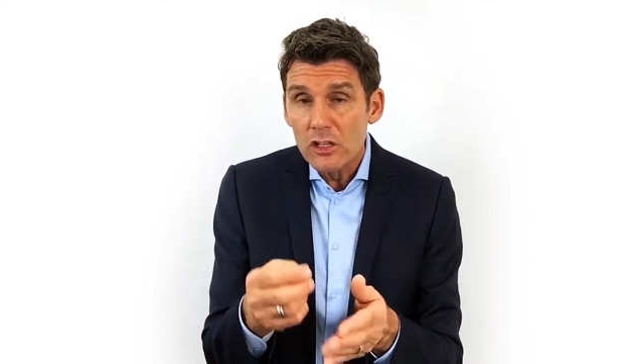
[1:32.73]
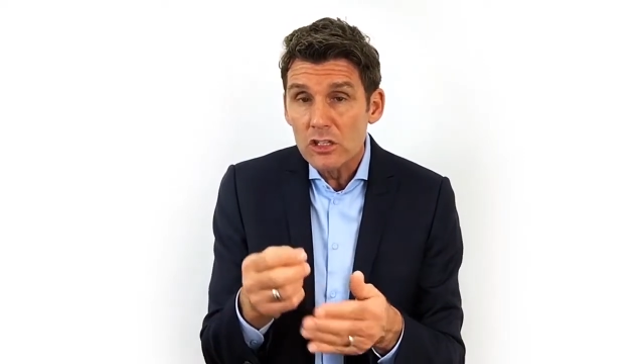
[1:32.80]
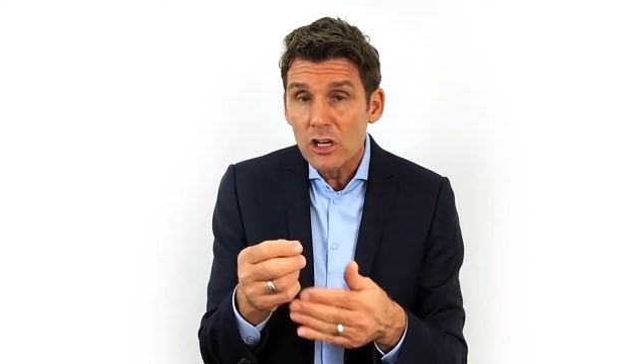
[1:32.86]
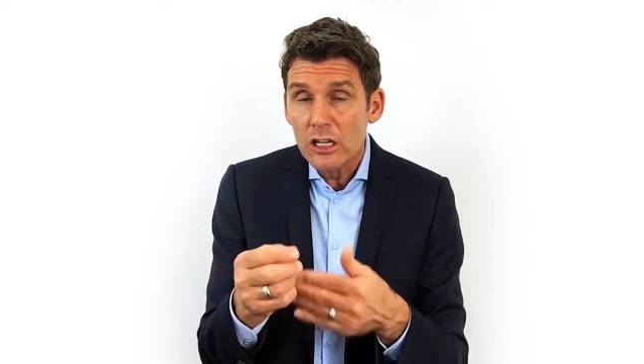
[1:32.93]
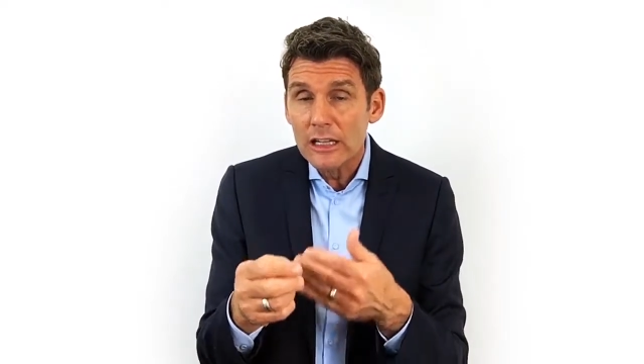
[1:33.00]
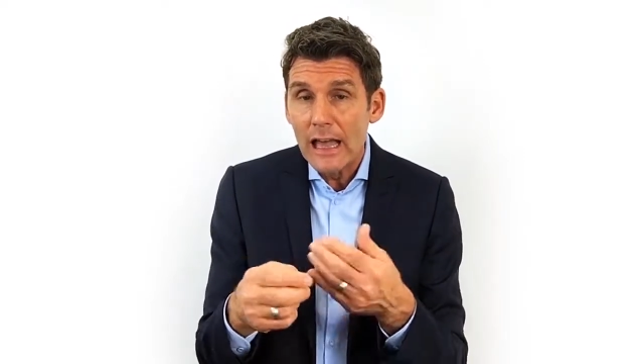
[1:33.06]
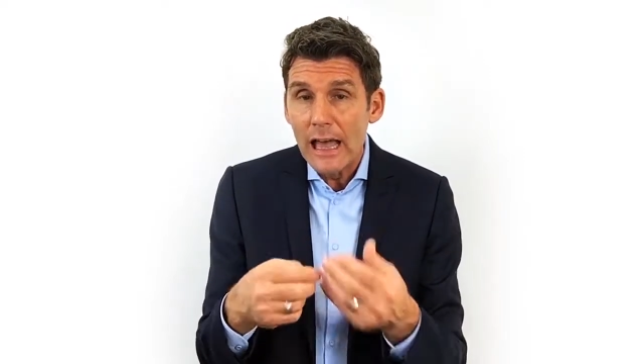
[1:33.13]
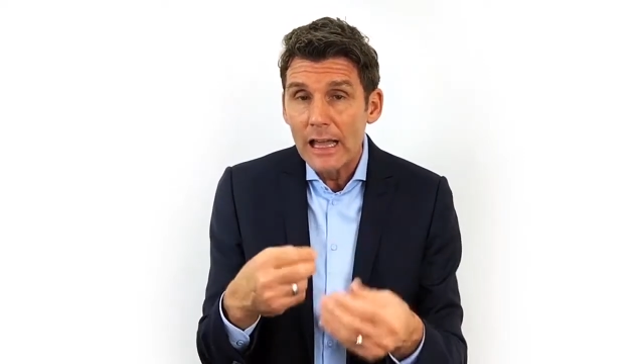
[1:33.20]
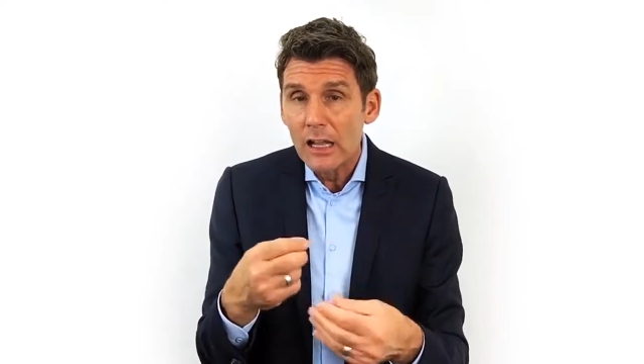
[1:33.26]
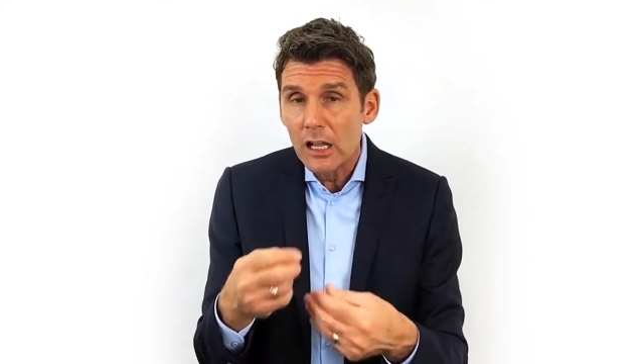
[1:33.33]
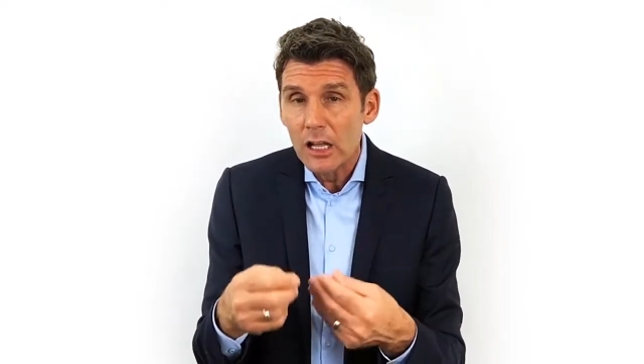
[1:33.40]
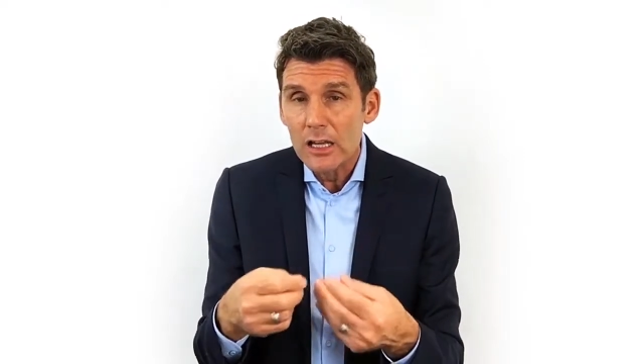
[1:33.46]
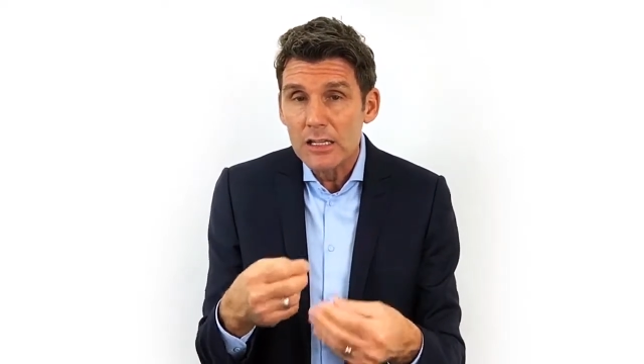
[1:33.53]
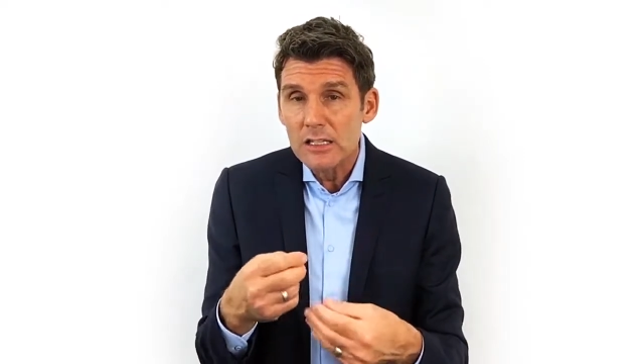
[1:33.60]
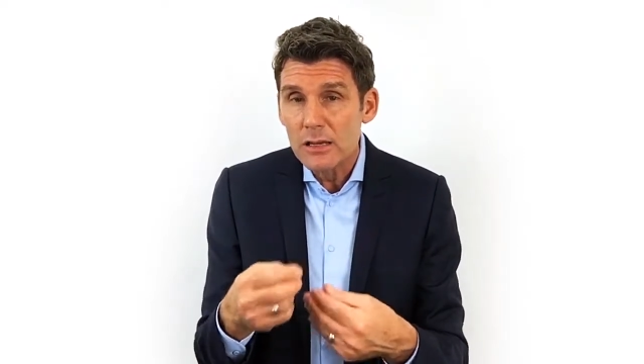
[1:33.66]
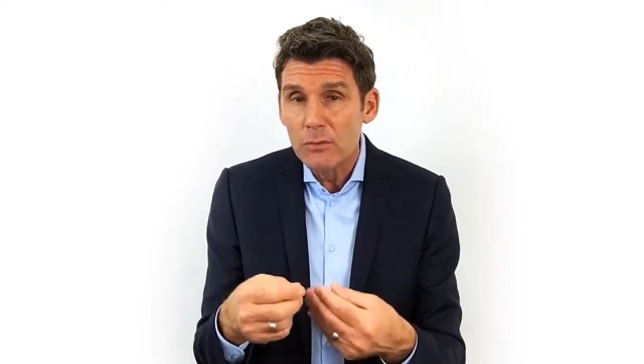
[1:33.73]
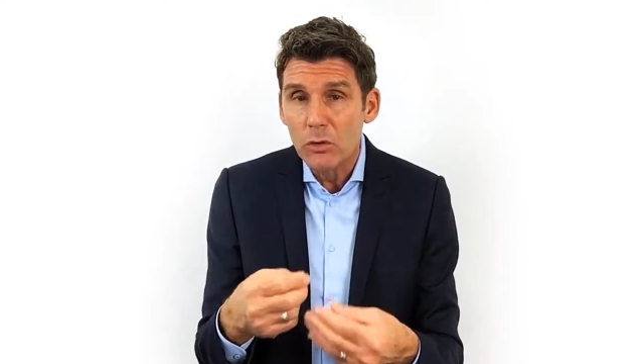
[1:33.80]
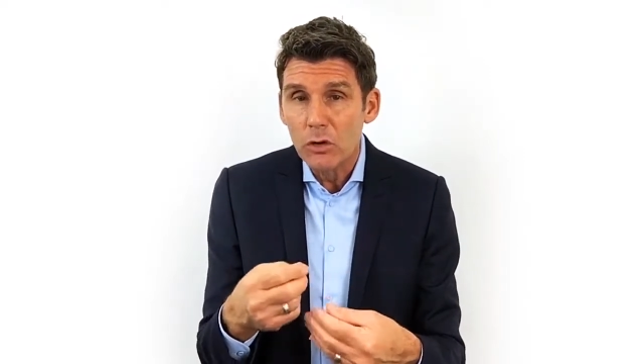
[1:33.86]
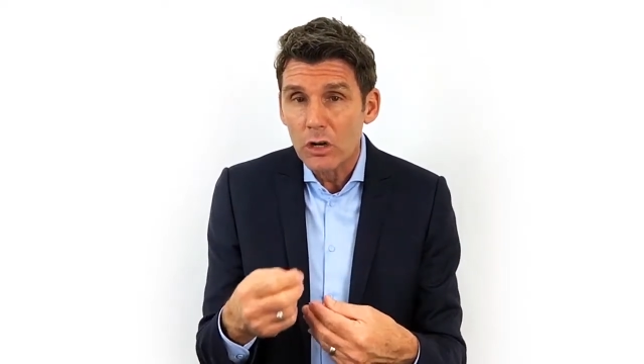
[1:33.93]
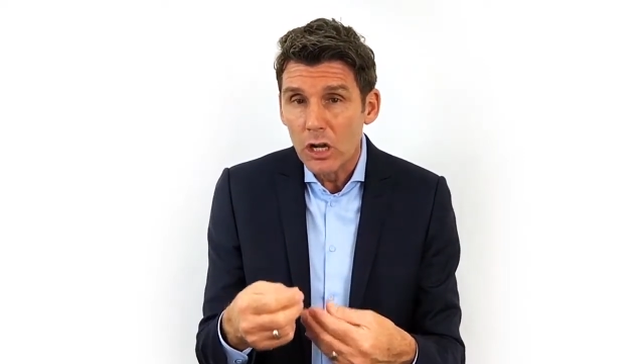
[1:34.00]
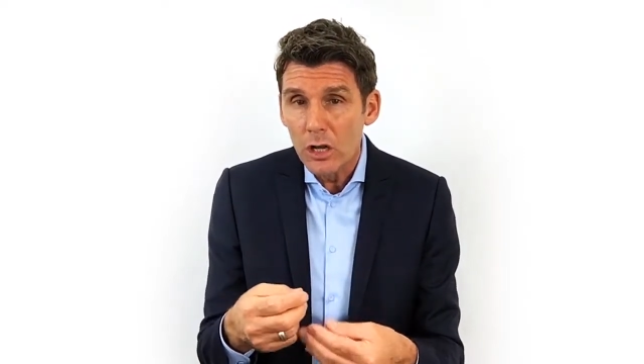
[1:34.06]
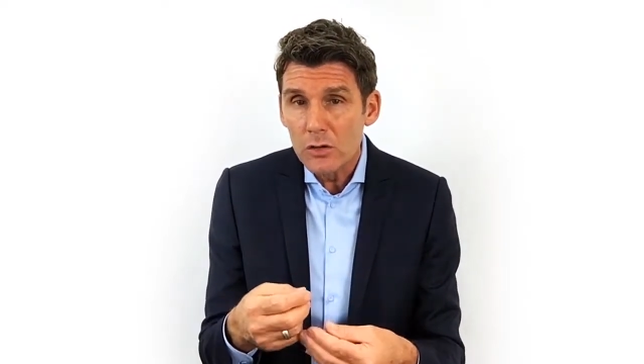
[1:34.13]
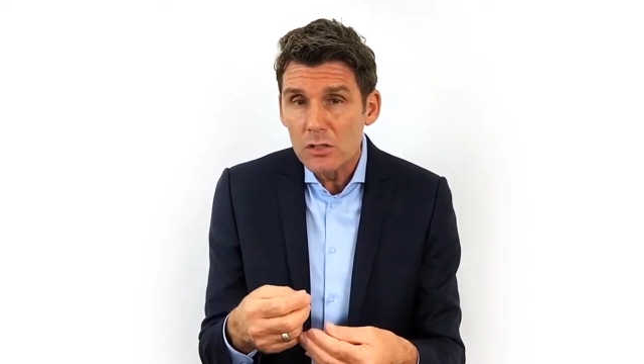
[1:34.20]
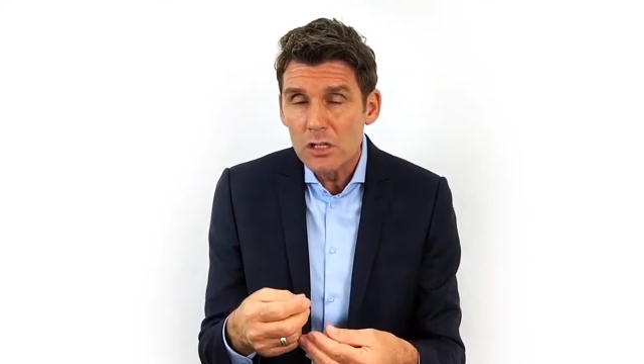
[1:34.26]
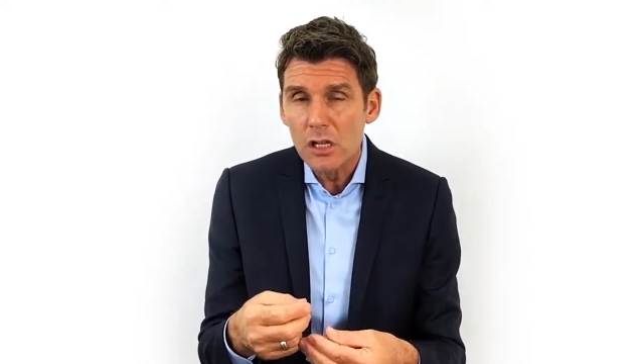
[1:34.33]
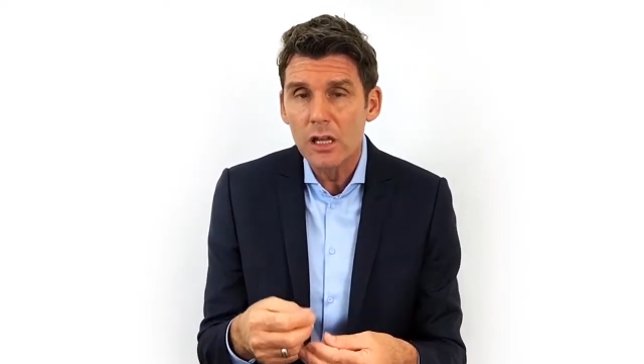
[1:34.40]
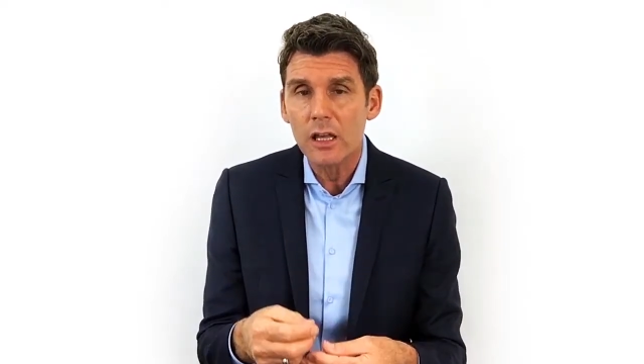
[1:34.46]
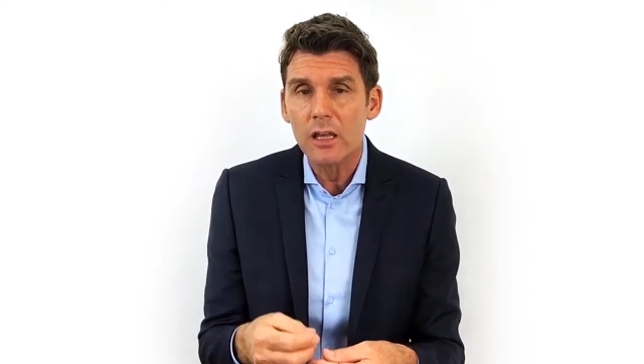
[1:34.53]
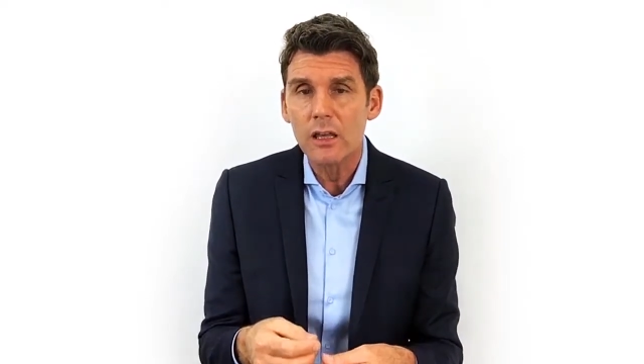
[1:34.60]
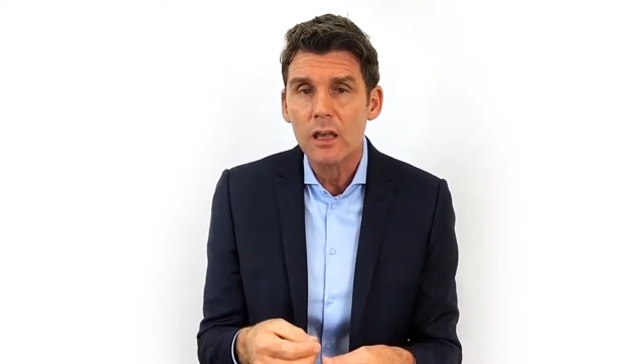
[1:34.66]
you start to analyze it more
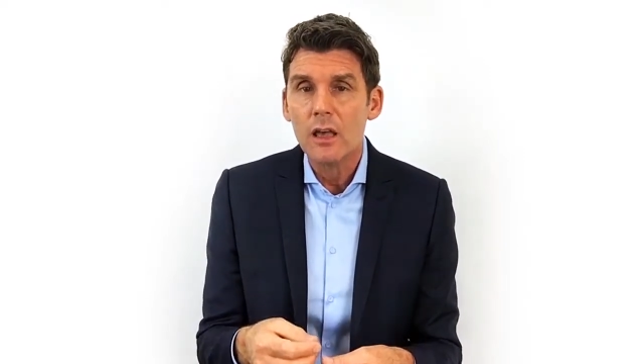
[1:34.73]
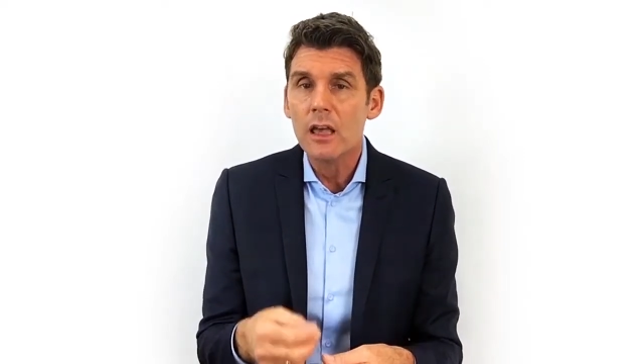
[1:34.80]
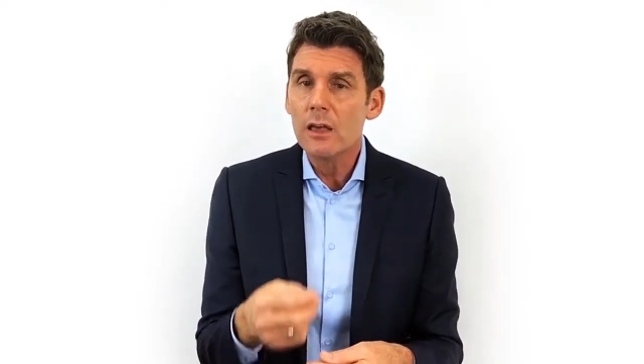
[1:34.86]
closely,